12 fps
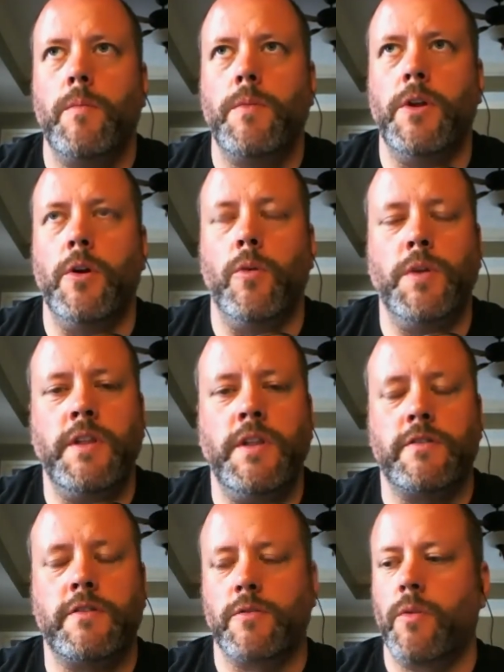you know, we need
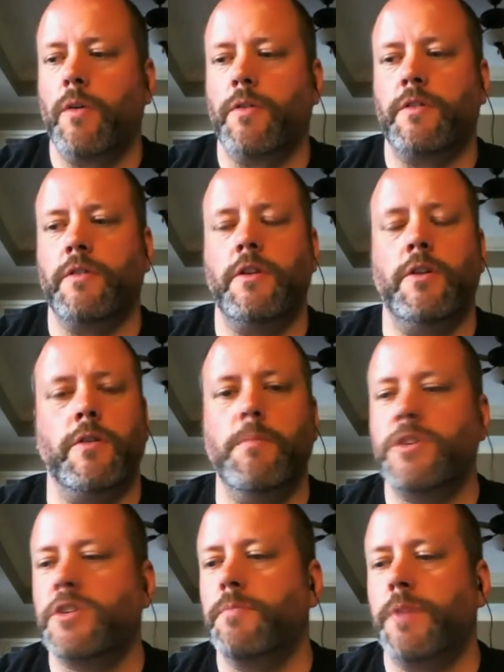this, to, or, you know, the
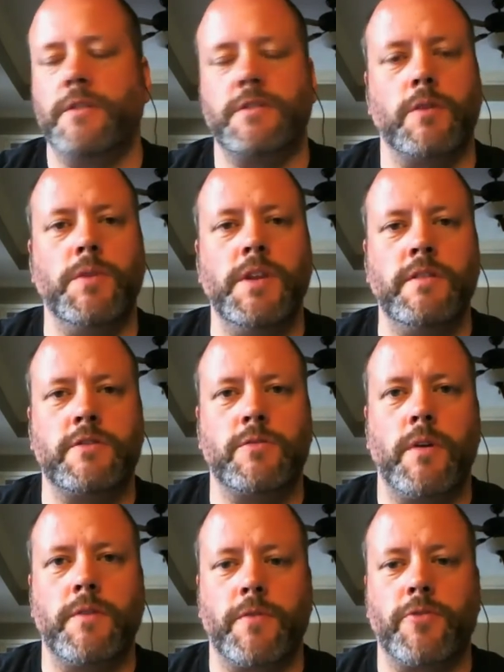mission planners was like, we need this to
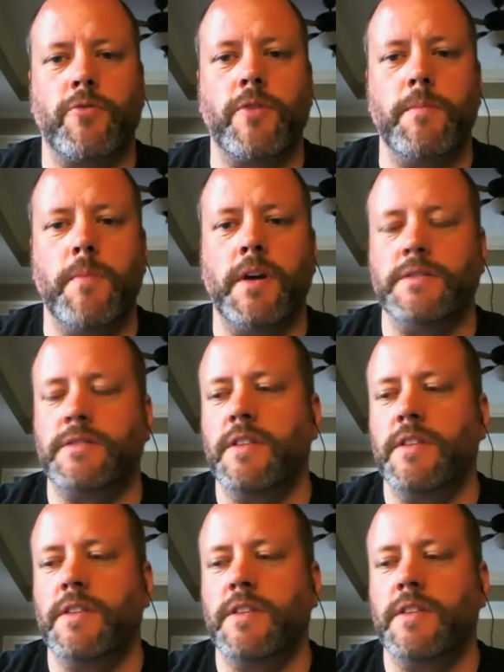run for three months.